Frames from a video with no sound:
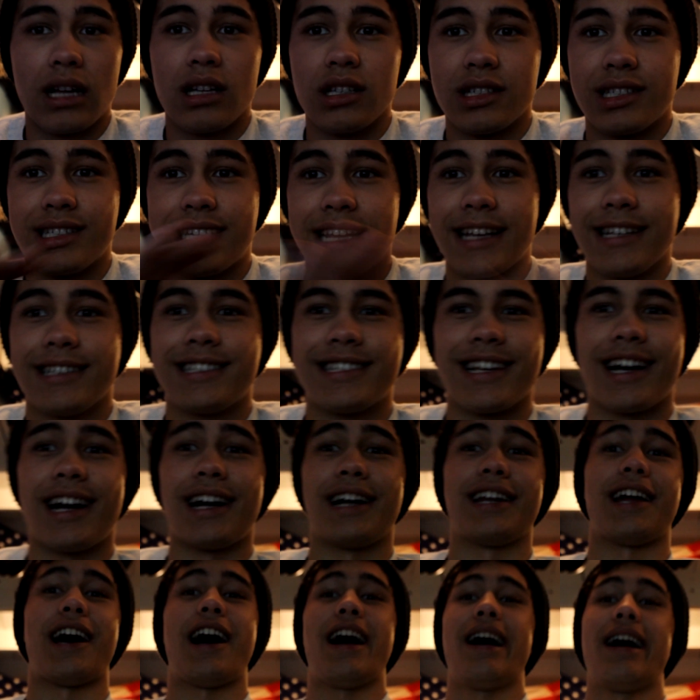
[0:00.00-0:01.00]

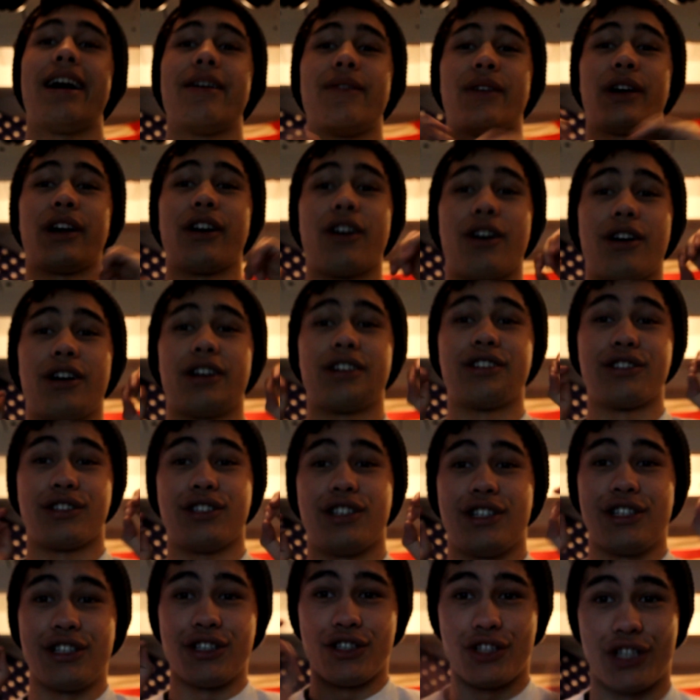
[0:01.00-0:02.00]
stateside, I haven't gone
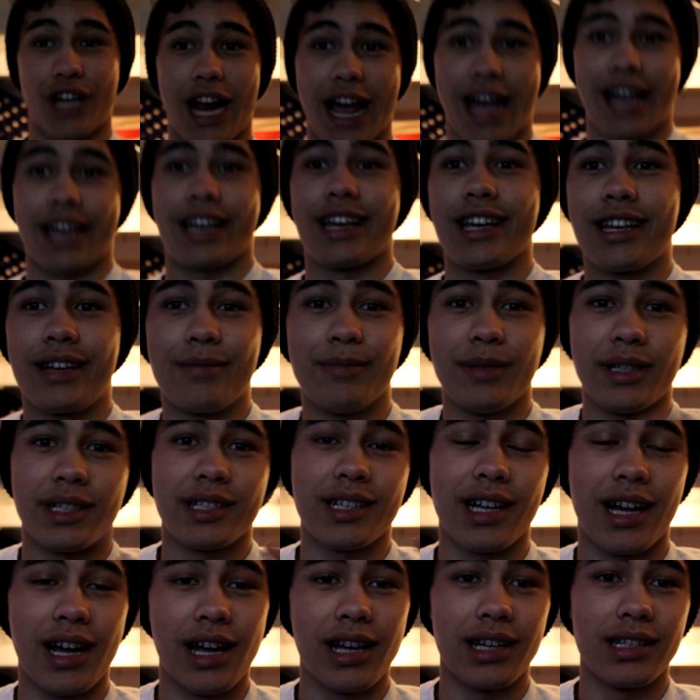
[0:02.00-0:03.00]
jack
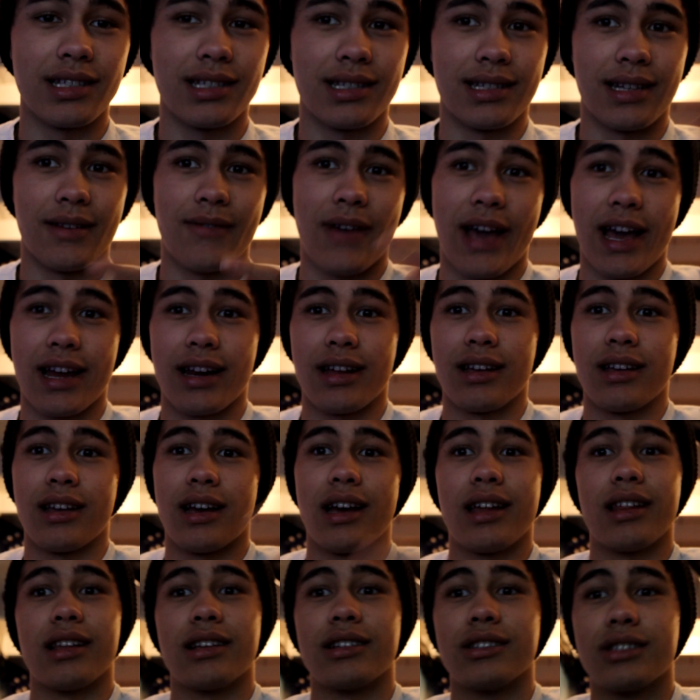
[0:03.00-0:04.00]
besides Nevada,
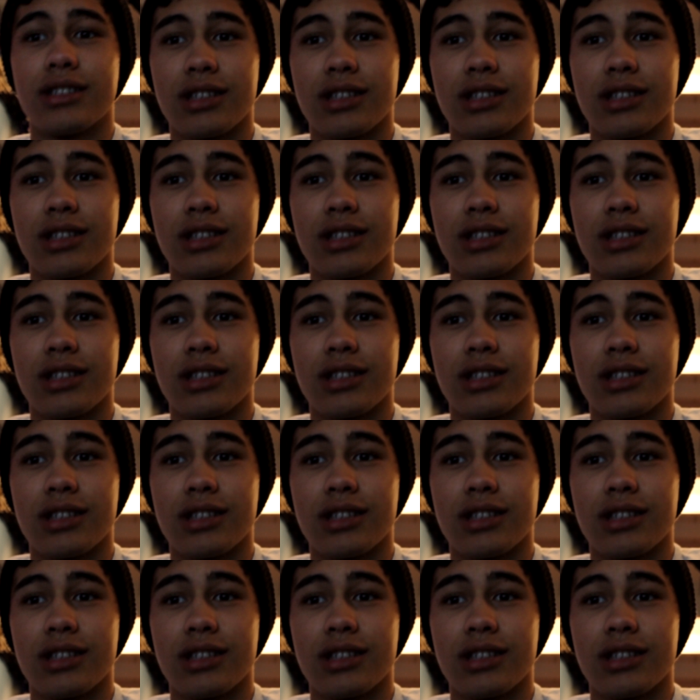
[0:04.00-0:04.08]
I think.